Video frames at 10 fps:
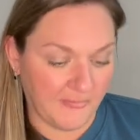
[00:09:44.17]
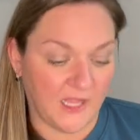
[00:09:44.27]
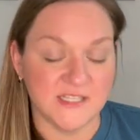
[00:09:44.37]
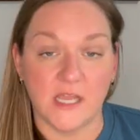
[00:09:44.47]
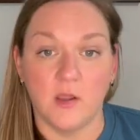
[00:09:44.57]

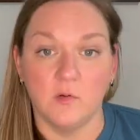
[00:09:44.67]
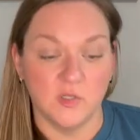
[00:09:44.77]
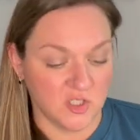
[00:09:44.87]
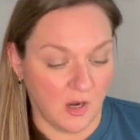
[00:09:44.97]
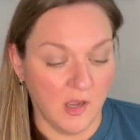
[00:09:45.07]
So
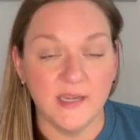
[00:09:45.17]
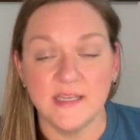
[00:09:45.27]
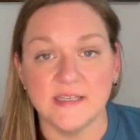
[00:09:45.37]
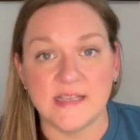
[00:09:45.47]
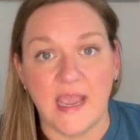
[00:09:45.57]
John
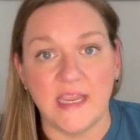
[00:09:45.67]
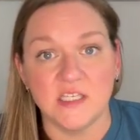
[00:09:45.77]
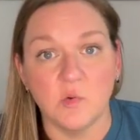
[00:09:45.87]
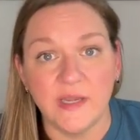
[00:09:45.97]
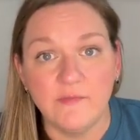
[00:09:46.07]
is a
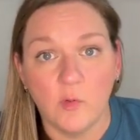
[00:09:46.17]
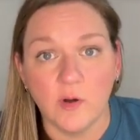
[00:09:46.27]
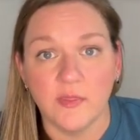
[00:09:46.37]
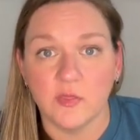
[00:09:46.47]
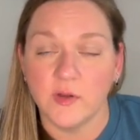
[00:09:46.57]
24
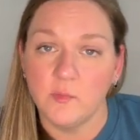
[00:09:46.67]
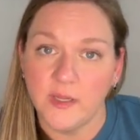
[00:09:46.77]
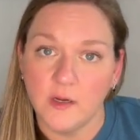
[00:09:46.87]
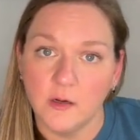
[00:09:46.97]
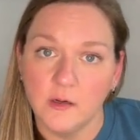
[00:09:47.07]
and 3
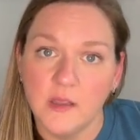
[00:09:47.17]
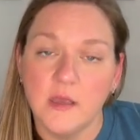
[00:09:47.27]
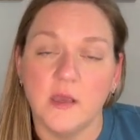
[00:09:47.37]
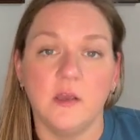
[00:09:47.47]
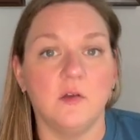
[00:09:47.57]
weeker
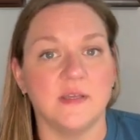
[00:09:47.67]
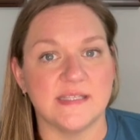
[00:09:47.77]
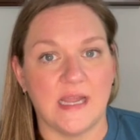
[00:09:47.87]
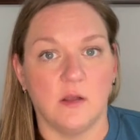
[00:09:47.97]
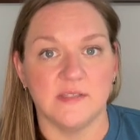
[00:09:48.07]
who
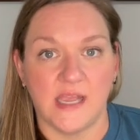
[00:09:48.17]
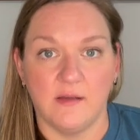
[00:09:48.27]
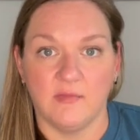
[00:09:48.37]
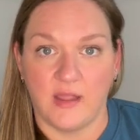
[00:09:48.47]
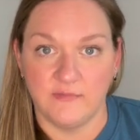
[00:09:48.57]
is now day
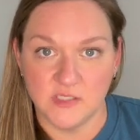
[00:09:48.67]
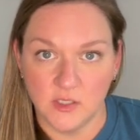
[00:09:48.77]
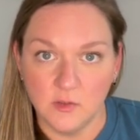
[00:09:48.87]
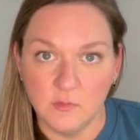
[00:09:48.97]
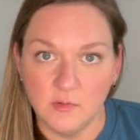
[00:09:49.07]
of life
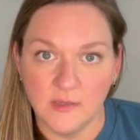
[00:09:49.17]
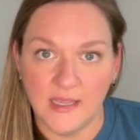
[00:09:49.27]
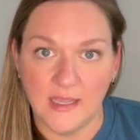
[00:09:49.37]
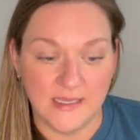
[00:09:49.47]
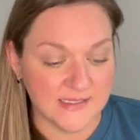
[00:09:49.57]
2.
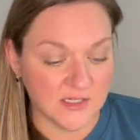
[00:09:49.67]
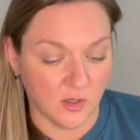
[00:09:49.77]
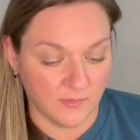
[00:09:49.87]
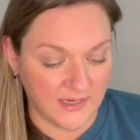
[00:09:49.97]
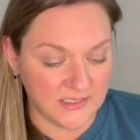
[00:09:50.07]
He is
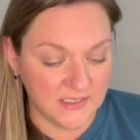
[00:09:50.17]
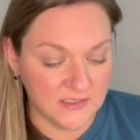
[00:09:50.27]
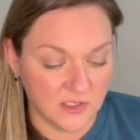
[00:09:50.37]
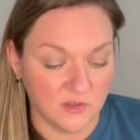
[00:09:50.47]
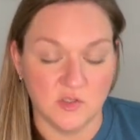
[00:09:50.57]
corrected
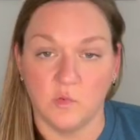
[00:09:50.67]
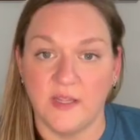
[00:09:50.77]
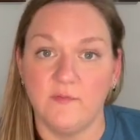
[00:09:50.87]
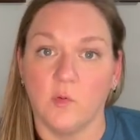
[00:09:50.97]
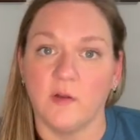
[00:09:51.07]
to
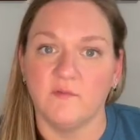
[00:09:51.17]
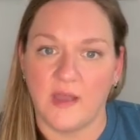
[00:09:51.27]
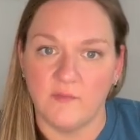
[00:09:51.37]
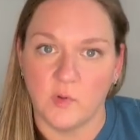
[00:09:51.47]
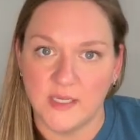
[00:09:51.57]
24 and
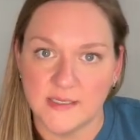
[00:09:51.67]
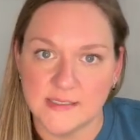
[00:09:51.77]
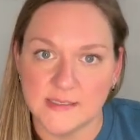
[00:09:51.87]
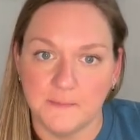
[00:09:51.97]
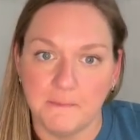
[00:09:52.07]
5
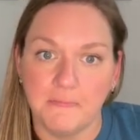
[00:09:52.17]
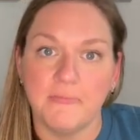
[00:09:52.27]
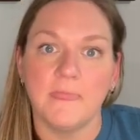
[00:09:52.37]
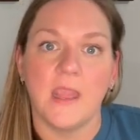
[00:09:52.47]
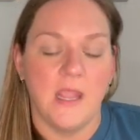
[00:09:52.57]
weeks.
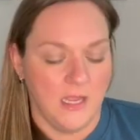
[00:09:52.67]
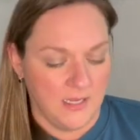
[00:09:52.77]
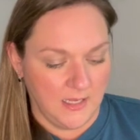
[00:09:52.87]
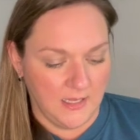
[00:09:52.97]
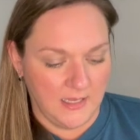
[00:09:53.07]

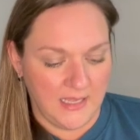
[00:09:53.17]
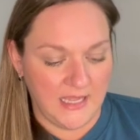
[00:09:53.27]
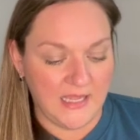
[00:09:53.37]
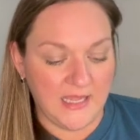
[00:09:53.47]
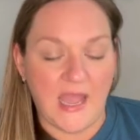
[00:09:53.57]

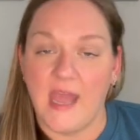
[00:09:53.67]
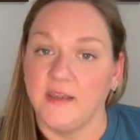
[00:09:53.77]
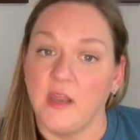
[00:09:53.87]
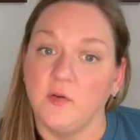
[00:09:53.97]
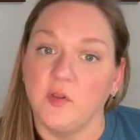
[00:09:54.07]
He had
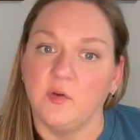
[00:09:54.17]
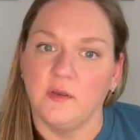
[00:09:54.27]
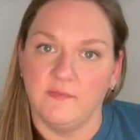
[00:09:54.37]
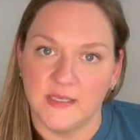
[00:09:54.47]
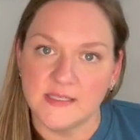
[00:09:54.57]
no new
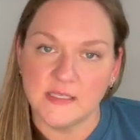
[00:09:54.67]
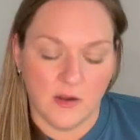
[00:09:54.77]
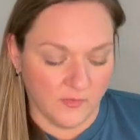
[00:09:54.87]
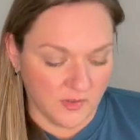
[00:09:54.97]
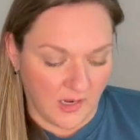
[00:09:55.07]
events
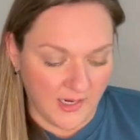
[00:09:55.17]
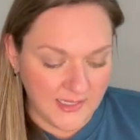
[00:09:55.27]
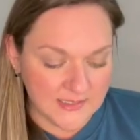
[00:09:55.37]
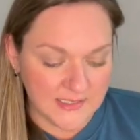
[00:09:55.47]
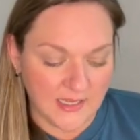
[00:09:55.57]

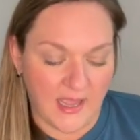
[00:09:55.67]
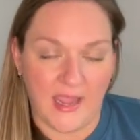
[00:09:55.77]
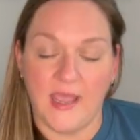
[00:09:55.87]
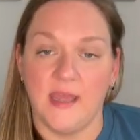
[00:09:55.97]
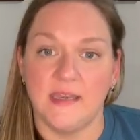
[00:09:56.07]
overnight,
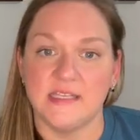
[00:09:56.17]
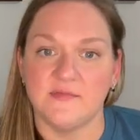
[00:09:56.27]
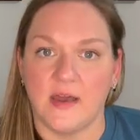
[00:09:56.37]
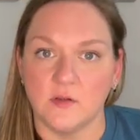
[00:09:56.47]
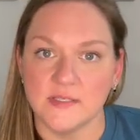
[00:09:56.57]
and his
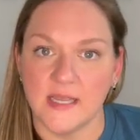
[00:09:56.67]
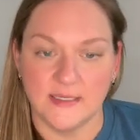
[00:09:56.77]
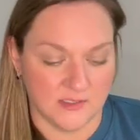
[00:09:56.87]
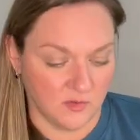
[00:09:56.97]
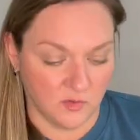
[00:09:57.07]
vital
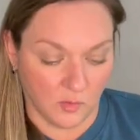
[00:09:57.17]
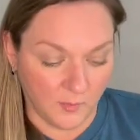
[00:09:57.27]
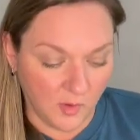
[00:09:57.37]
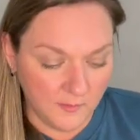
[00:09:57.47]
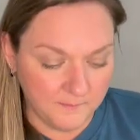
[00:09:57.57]
signs are
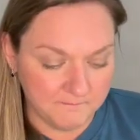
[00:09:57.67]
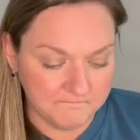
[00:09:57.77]
normal.